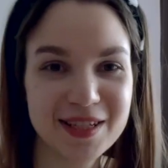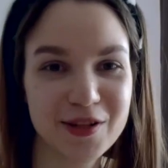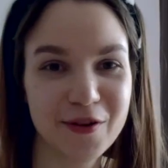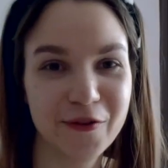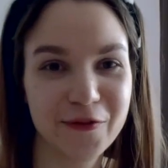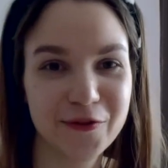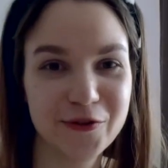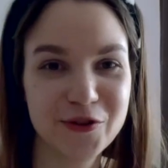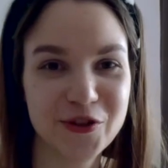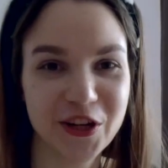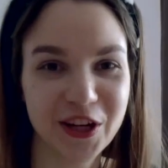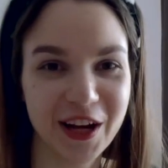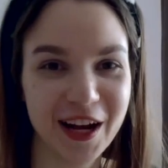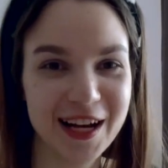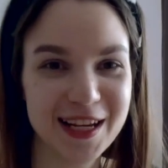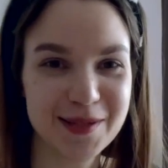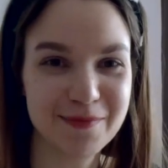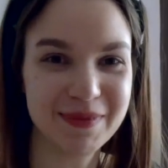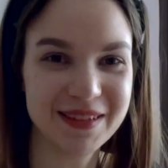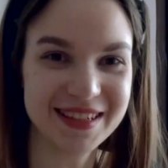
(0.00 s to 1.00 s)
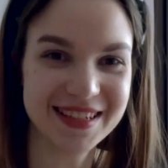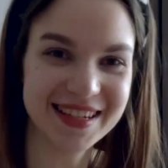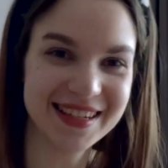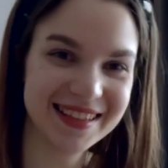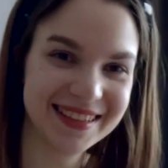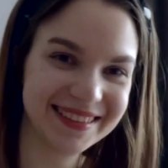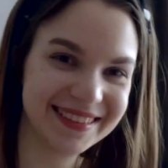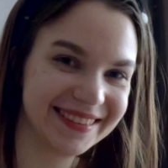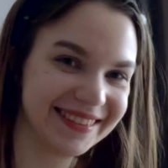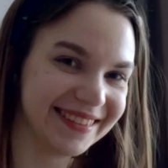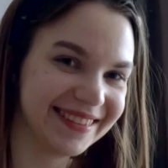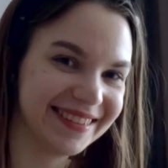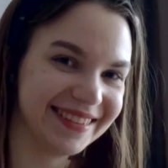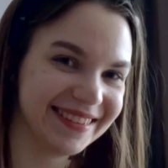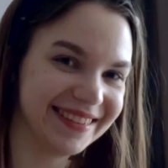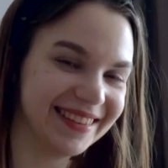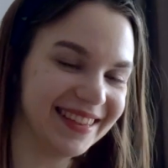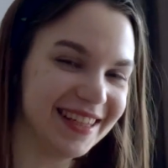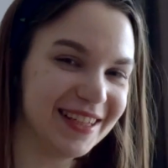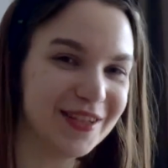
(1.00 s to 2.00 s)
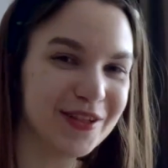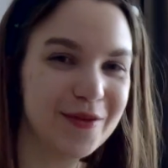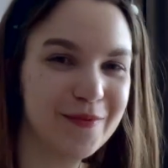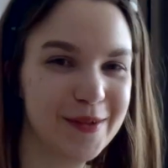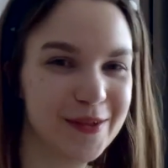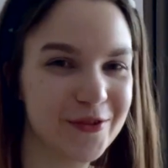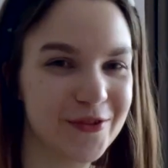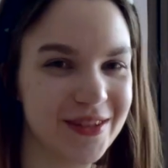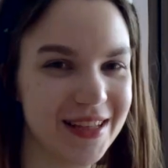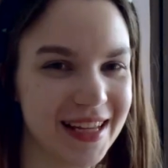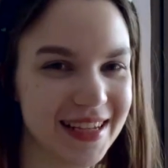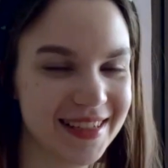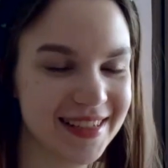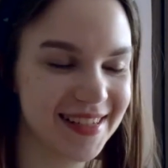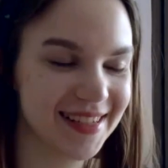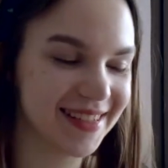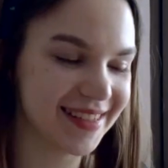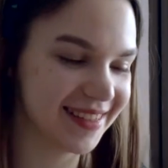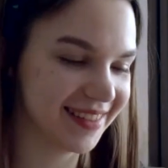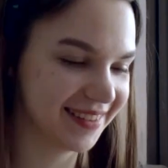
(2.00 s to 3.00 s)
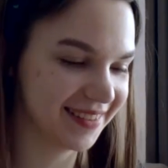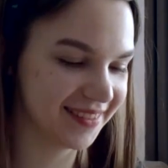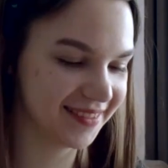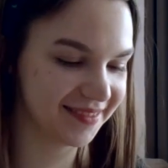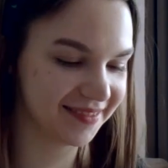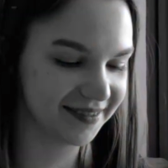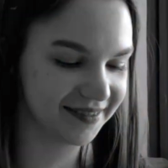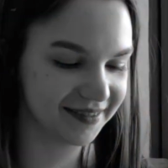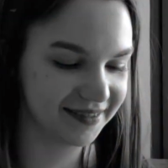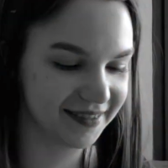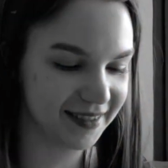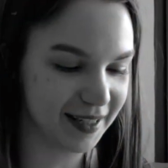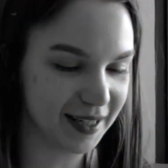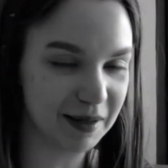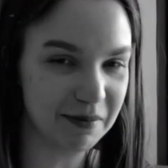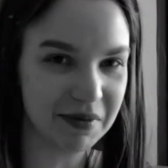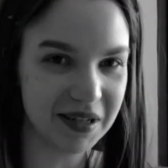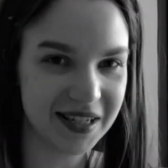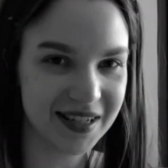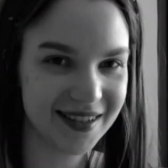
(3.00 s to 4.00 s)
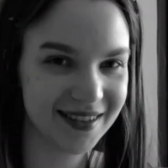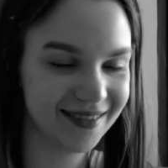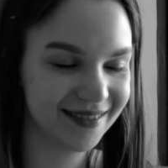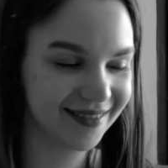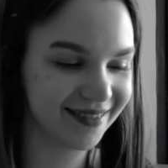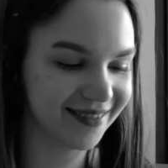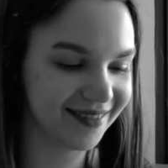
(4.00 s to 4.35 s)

it's your future husband. And you will relax. A bit.